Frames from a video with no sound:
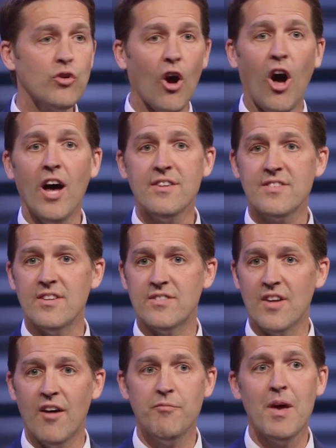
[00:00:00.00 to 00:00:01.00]

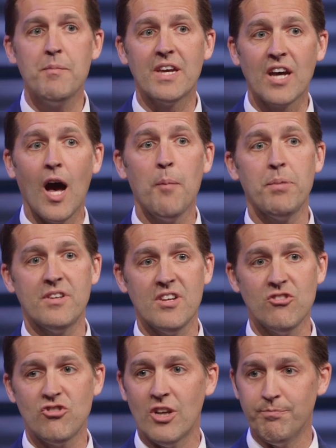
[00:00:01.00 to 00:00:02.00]
causes of maybe
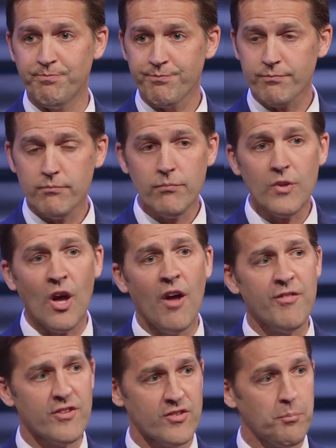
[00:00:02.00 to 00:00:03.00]
competition
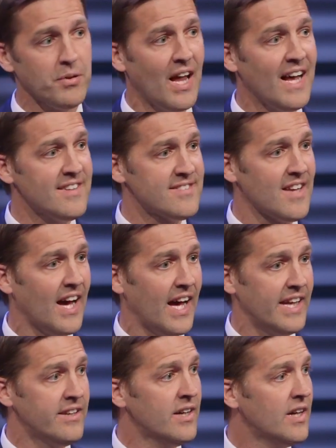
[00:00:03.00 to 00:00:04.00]
on the supply
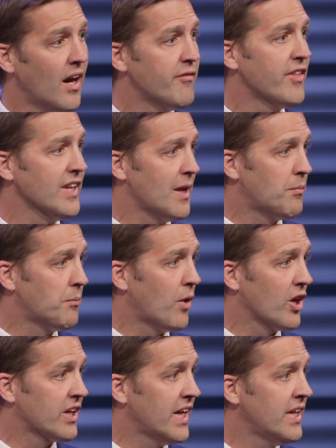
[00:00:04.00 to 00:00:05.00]
side of the labor
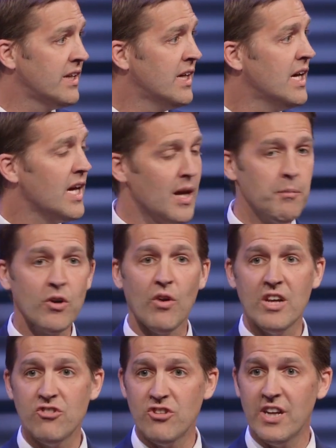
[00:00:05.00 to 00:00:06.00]
market.
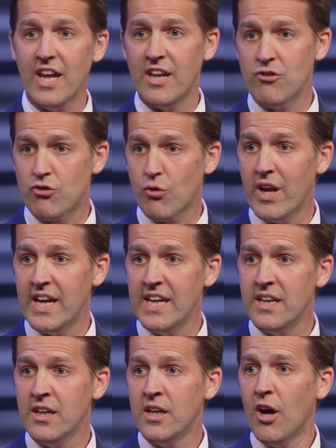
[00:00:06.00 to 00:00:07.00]
Immigration and
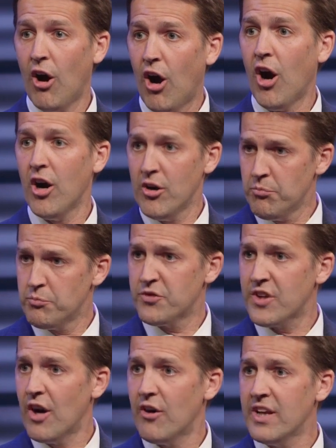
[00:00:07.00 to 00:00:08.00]
trade are
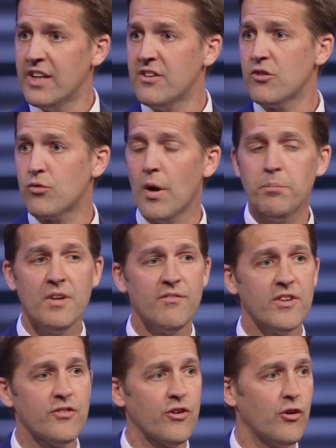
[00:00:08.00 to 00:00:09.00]
scary and
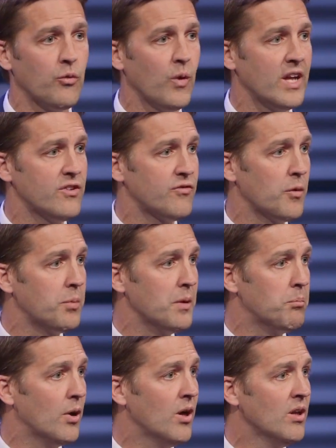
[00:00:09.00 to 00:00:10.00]
disruptive in certain ways for
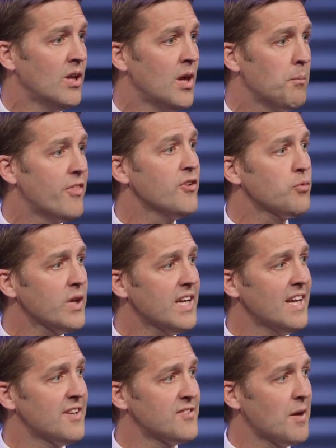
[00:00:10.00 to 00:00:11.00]
people. But this weekend,